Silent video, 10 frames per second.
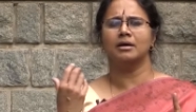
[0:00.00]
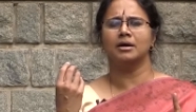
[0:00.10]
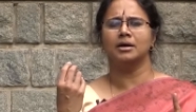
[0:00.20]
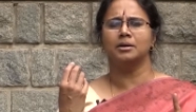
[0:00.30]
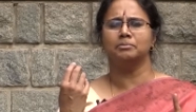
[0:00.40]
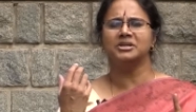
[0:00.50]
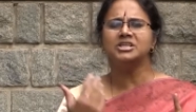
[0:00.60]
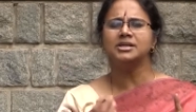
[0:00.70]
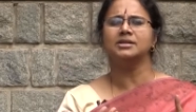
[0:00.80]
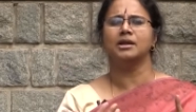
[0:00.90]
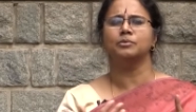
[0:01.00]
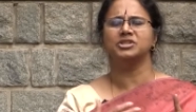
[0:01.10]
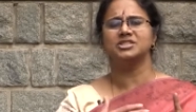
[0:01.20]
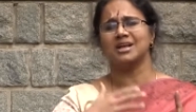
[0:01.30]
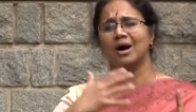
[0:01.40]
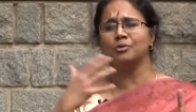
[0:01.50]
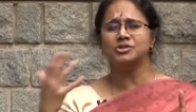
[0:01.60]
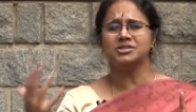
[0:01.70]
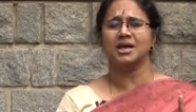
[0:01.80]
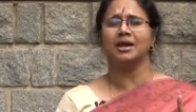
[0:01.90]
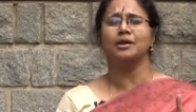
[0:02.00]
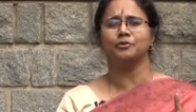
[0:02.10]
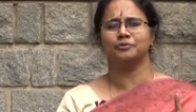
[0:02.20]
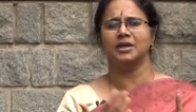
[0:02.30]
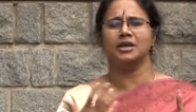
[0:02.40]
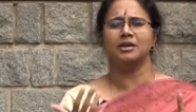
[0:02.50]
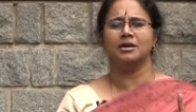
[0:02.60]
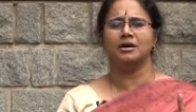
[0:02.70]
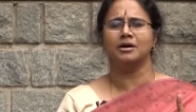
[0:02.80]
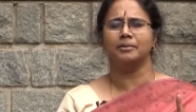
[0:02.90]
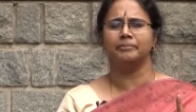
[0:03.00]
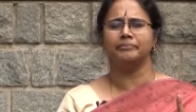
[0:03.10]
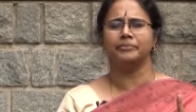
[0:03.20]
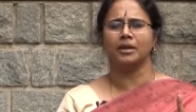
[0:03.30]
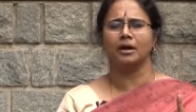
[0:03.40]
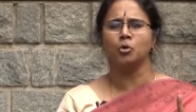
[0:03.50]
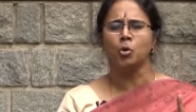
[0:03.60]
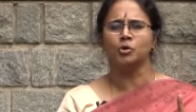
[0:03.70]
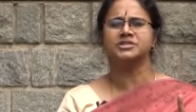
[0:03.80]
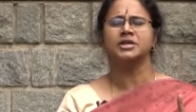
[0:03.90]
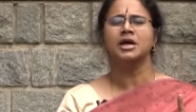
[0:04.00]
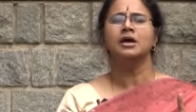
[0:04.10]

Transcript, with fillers: uh, material which is outside of the um, course